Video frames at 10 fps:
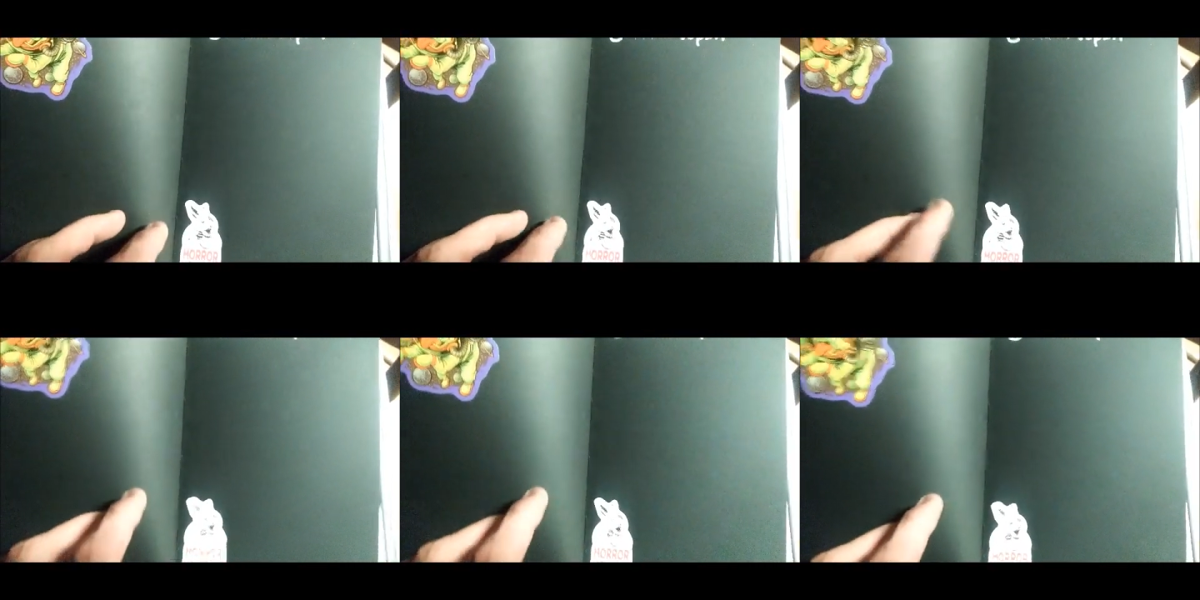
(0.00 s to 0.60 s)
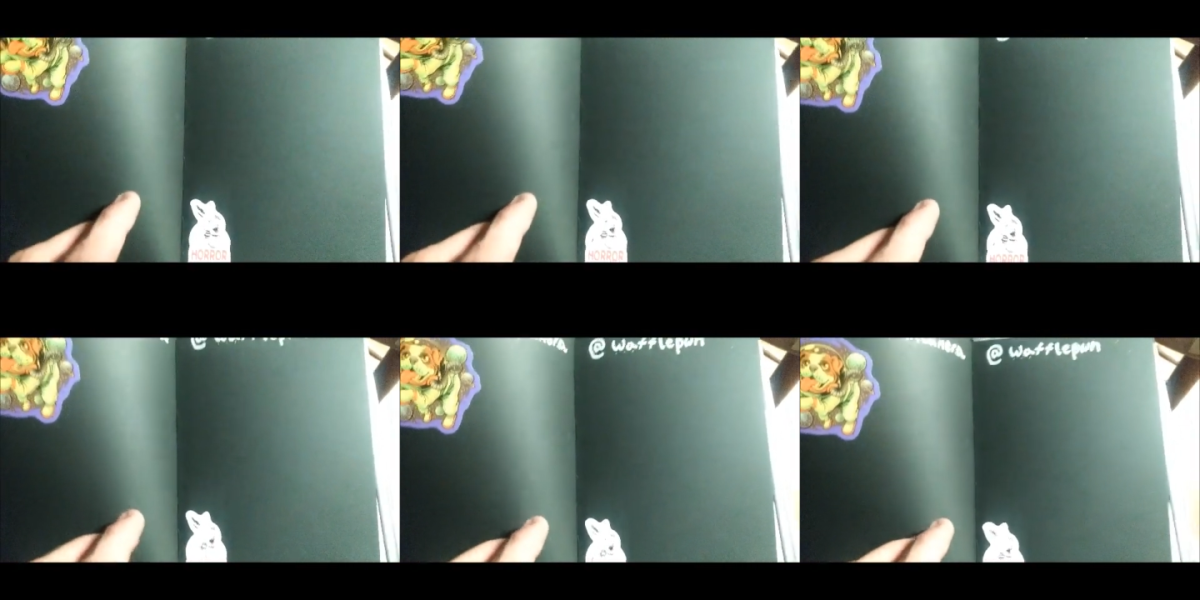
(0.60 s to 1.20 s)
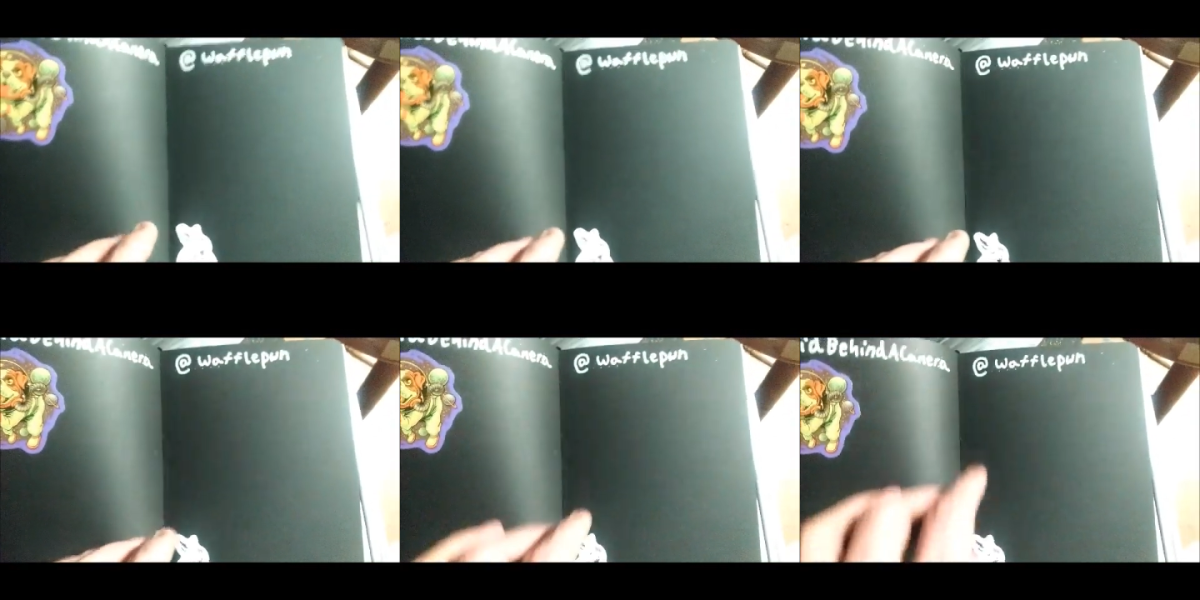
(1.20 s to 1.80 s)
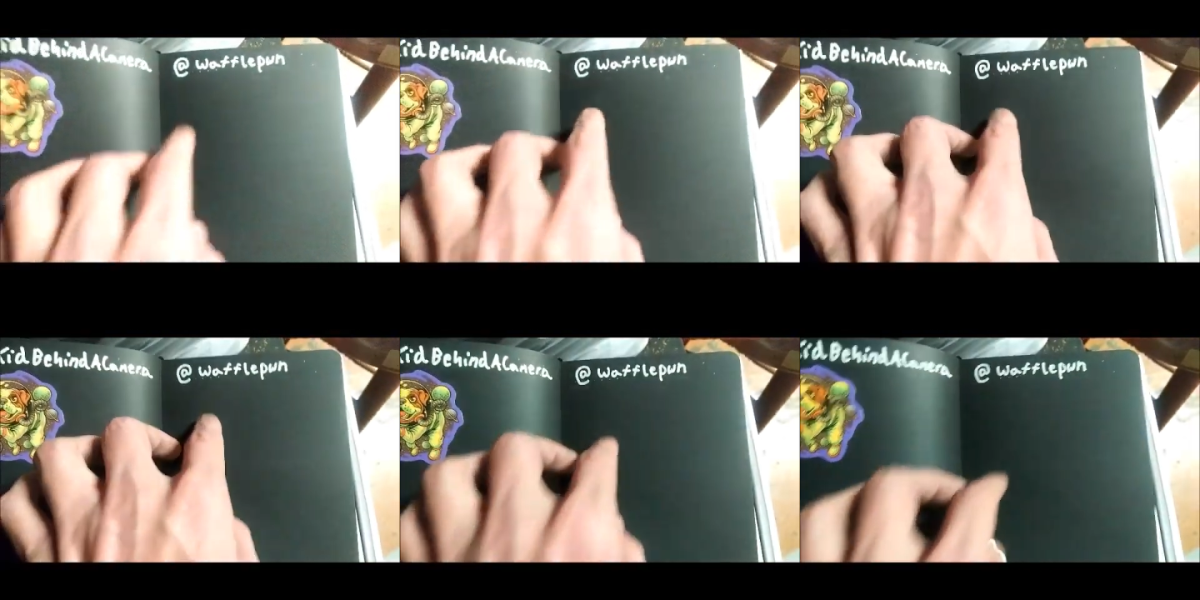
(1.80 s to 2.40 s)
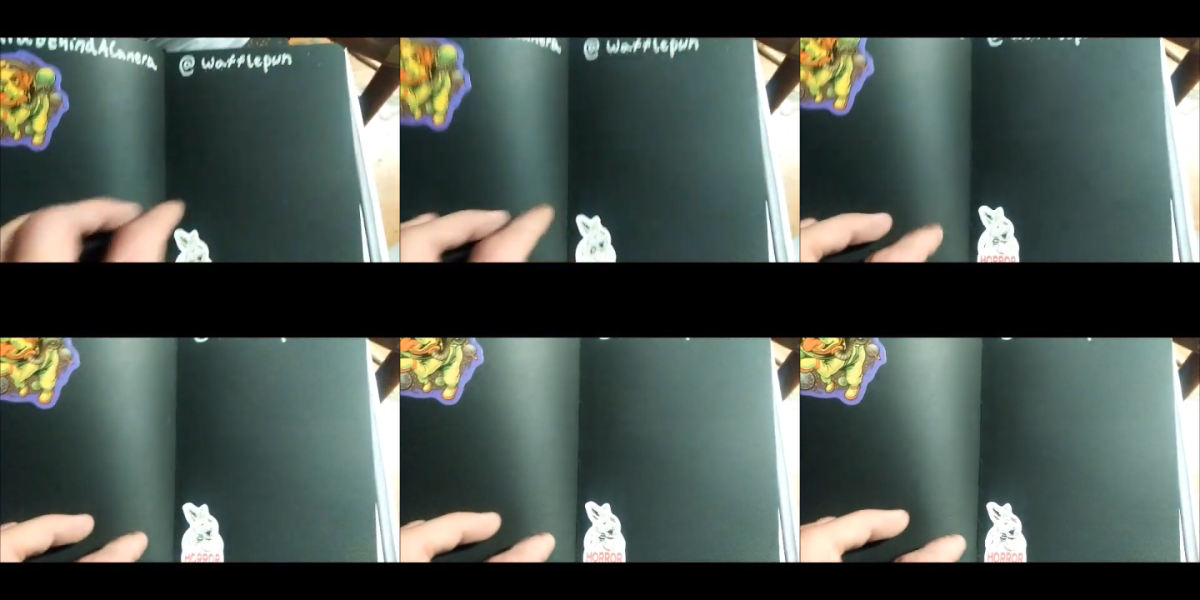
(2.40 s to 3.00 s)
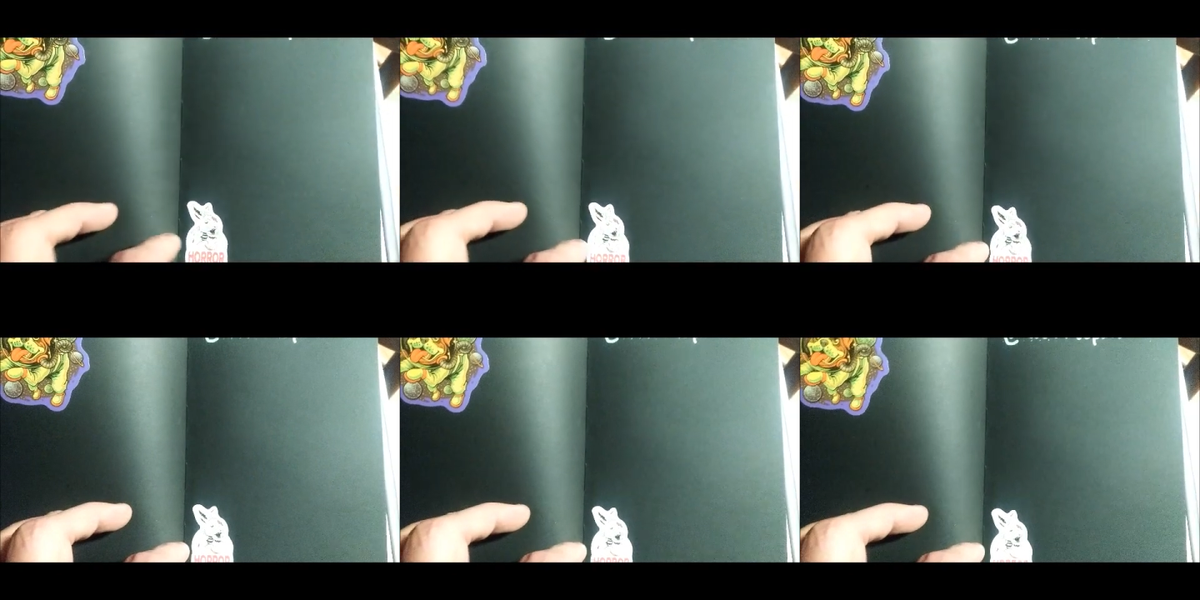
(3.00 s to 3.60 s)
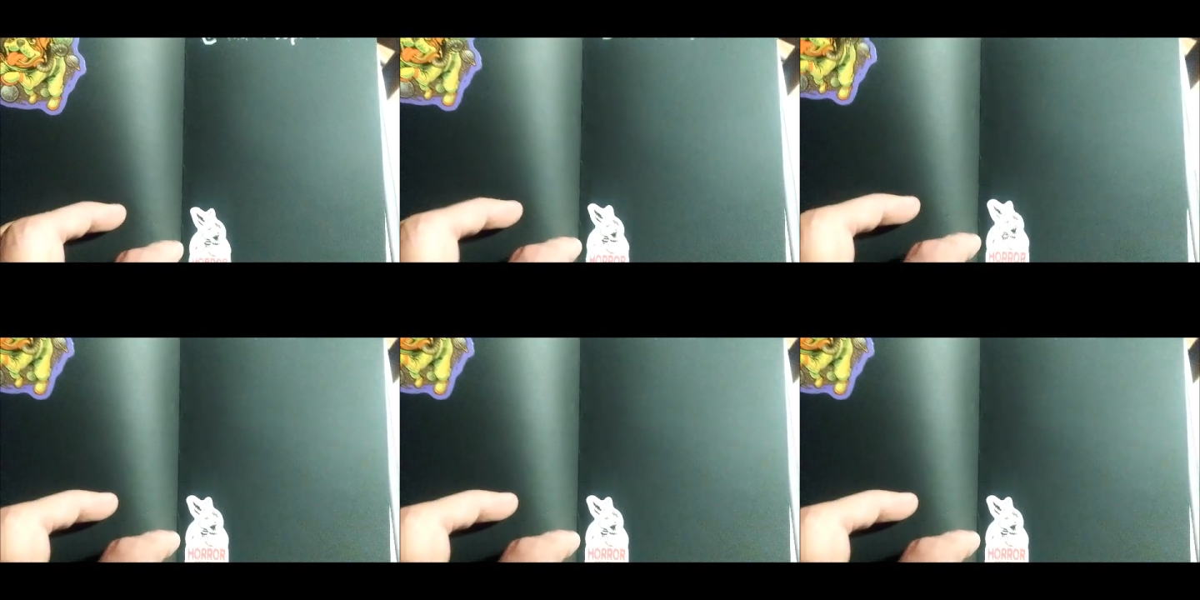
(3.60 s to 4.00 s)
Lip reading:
[unreadable: no face in view]